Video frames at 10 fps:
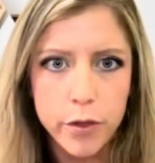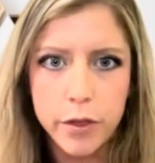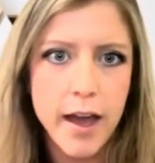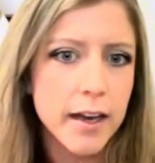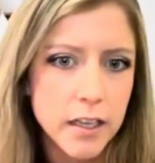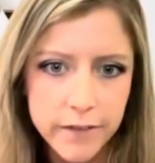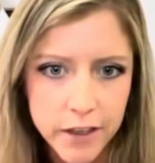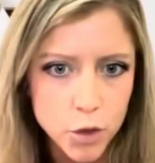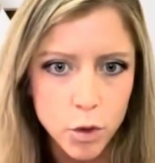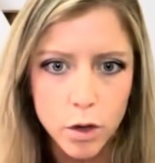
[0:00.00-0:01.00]
that
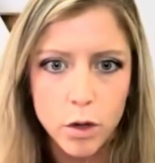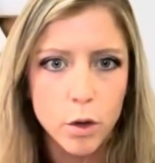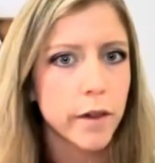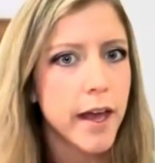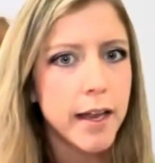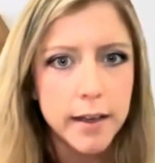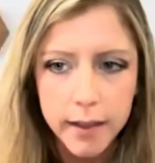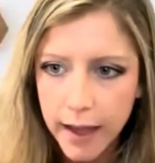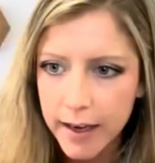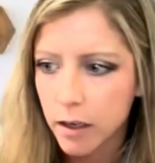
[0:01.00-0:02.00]
individual or that
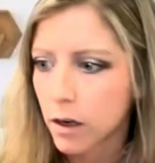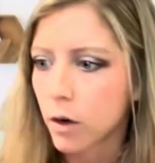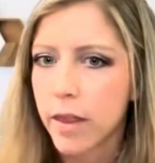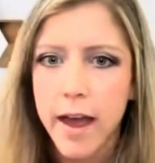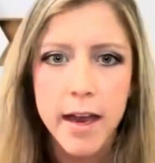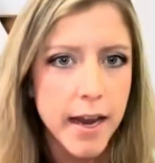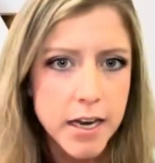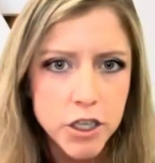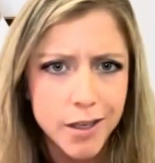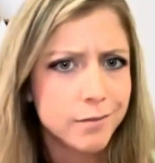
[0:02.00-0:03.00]
lender or that
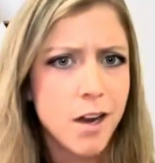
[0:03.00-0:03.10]
agent.